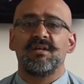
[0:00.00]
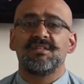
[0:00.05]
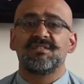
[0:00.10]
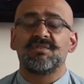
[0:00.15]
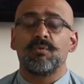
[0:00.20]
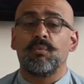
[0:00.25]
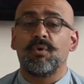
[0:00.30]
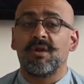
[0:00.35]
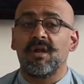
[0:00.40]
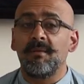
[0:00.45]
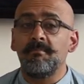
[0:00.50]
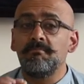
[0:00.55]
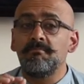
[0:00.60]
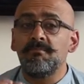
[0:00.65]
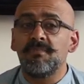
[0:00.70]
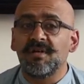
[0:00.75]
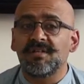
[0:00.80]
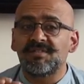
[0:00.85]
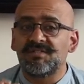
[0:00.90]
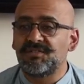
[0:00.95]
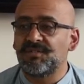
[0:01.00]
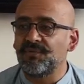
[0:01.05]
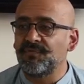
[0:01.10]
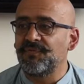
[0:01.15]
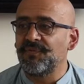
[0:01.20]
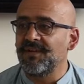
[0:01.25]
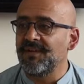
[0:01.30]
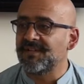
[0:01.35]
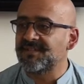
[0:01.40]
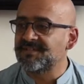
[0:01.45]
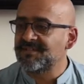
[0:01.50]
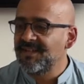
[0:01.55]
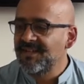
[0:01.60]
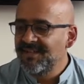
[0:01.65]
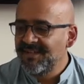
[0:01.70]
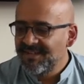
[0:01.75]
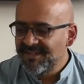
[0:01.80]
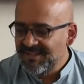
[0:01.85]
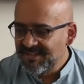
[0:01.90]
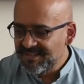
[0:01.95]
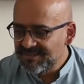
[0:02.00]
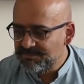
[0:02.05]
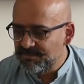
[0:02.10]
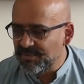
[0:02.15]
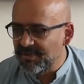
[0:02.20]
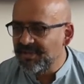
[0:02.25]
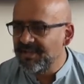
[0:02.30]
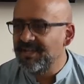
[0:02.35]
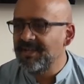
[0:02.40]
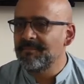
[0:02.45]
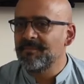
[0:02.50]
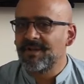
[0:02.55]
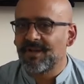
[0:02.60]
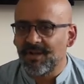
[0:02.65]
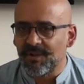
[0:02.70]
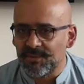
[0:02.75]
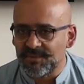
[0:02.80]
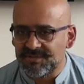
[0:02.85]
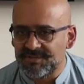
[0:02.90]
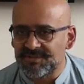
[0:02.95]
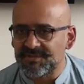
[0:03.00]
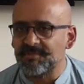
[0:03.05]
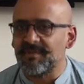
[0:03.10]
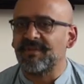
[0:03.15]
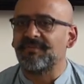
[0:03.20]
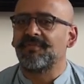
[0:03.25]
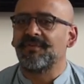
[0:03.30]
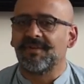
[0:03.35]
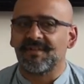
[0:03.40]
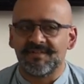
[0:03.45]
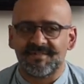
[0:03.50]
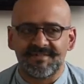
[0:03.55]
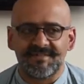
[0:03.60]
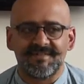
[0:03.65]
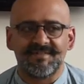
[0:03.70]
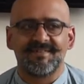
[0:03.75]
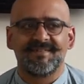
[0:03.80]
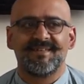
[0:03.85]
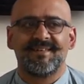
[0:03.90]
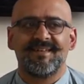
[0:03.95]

So what I must do first is bring him close to me first.